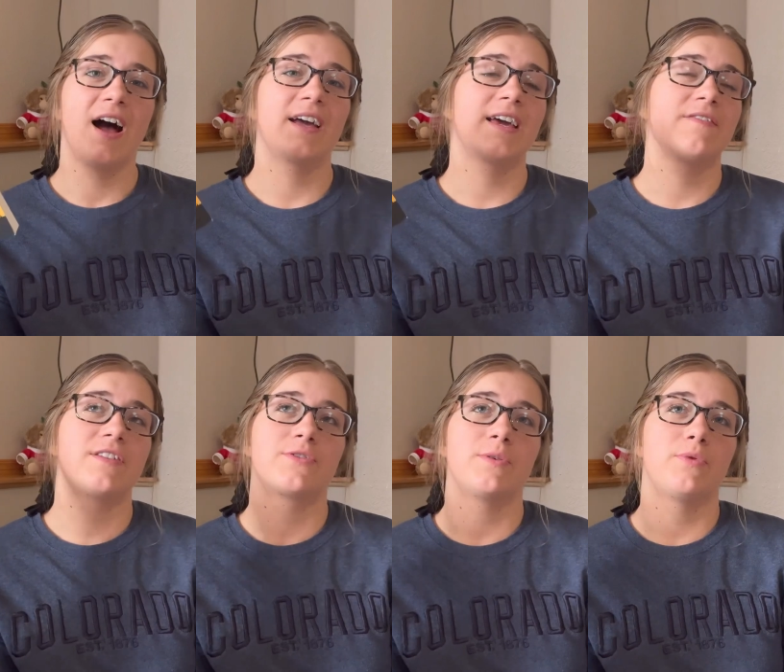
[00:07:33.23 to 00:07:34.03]
I gave
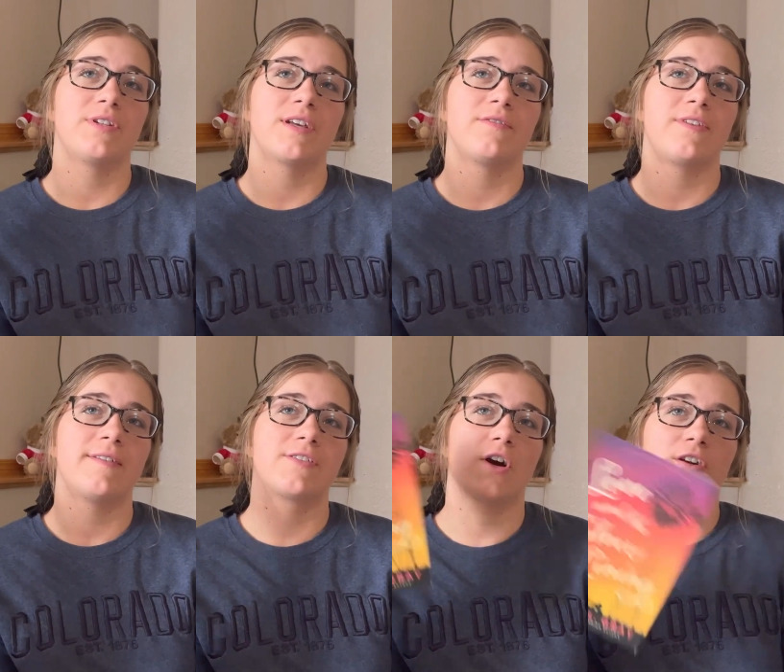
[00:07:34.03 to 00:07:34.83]
this
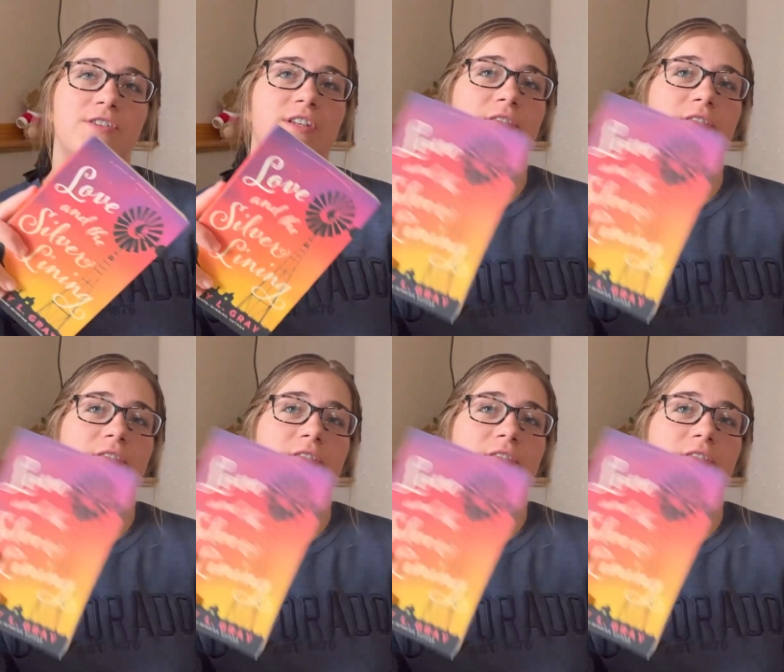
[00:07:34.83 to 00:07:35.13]
3.75 stars.